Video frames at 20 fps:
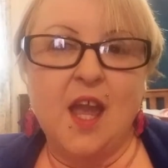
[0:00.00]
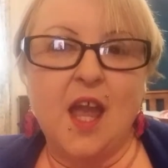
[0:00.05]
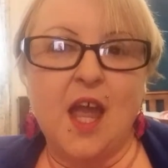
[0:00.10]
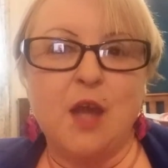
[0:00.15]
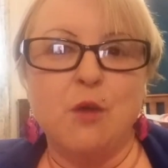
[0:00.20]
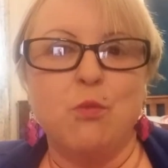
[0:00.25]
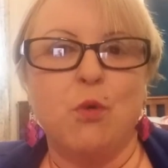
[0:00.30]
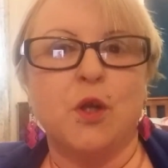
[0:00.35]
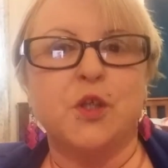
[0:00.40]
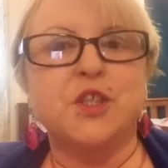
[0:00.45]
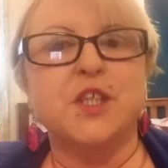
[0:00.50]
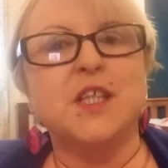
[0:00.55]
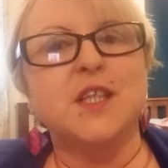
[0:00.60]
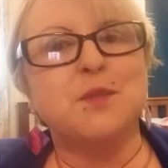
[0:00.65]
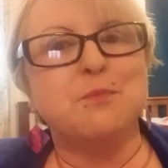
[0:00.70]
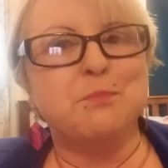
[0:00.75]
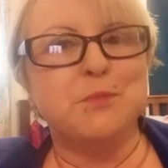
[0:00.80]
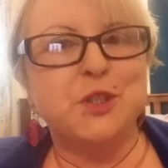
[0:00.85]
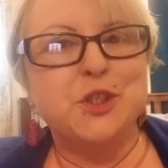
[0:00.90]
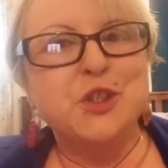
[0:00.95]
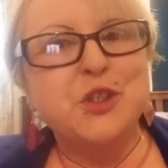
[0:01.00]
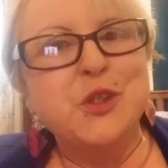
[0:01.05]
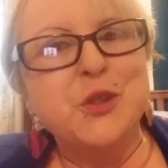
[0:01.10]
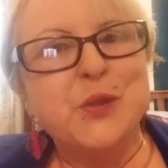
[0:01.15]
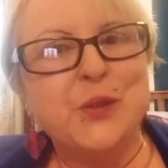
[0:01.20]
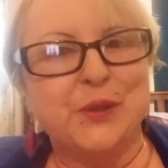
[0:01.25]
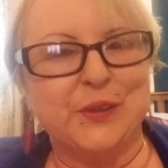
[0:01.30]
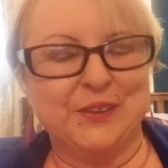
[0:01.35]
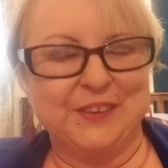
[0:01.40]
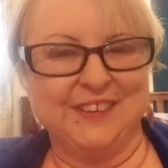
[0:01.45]
and watching them
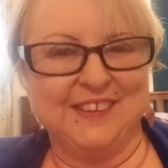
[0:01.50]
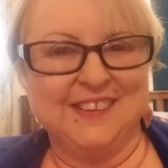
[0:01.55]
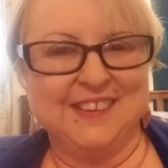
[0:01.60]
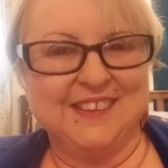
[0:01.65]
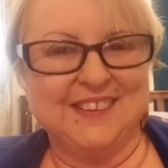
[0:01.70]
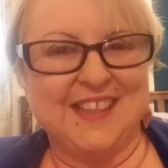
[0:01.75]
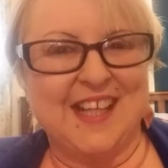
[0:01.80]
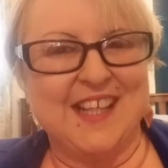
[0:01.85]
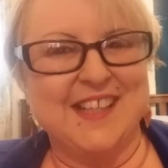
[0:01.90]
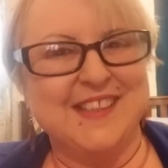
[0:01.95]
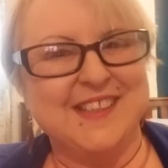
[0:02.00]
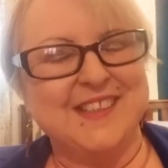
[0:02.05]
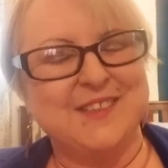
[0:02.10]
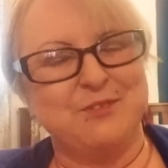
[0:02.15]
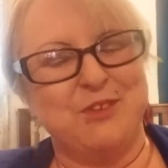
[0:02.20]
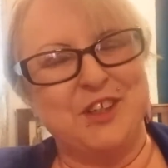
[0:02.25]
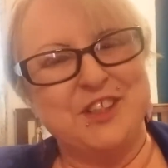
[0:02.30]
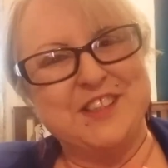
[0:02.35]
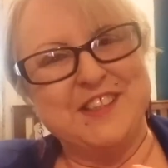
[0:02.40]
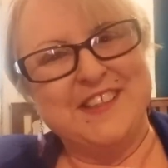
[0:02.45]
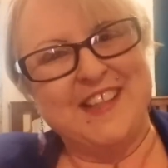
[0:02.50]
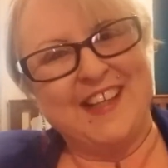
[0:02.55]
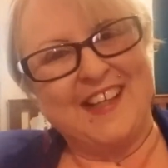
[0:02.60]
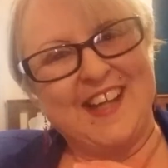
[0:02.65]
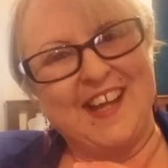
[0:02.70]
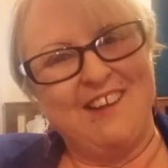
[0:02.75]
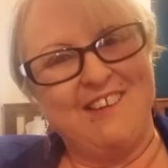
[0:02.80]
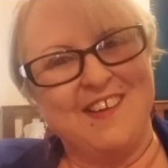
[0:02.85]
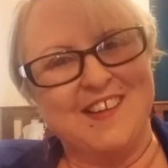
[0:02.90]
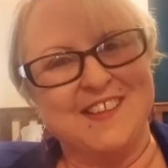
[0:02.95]
mature, and watching their
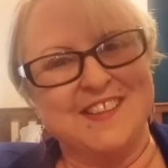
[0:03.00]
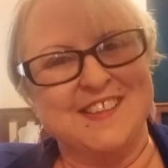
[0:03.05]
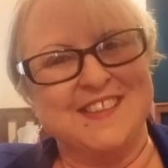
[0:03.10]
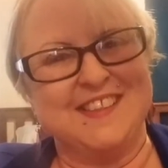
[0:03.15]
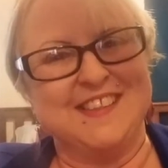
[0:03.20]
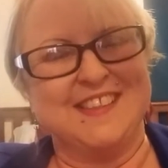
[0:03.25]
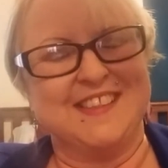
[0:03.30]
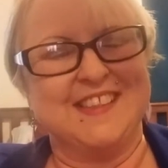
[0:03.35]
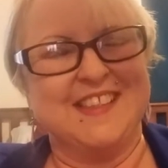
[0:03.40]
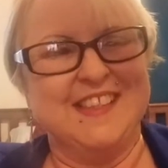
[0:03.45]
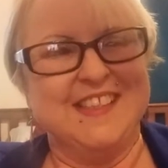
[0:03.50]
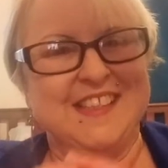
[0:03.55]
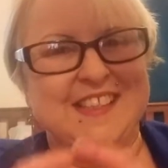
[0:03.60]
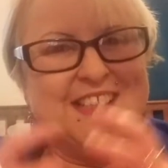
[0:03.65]
characters just